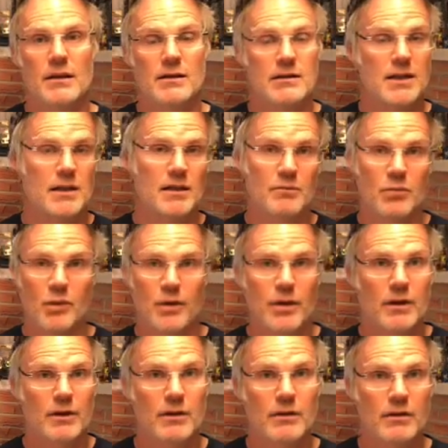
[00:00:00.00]

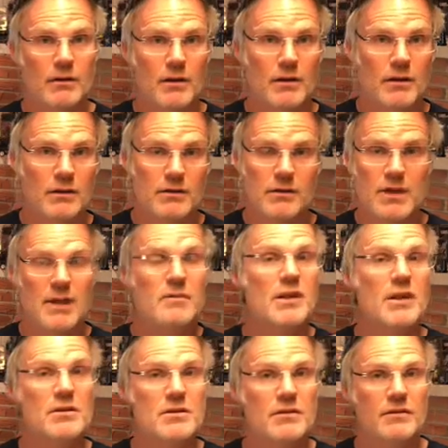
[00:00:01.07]
teleporting uh,
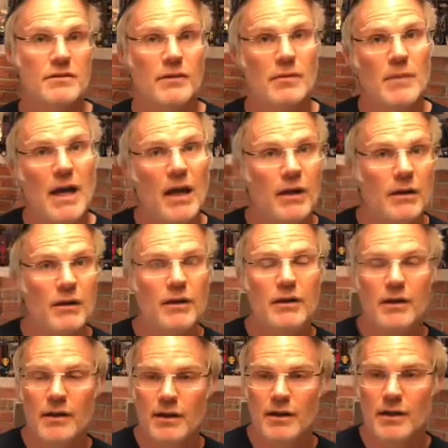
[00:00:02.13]
demons from hell
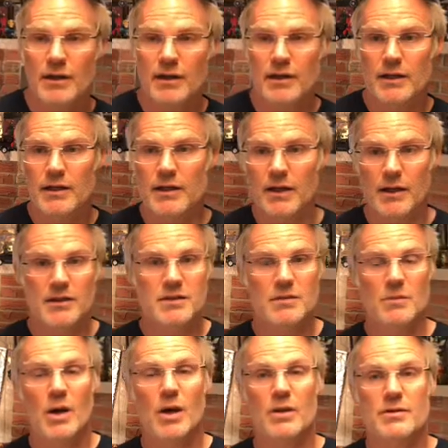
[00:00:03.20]
uh, onto
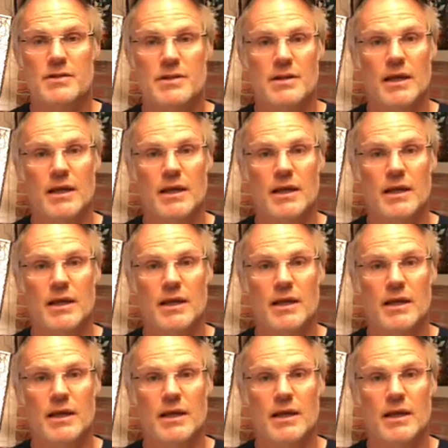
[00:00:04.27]
Mars.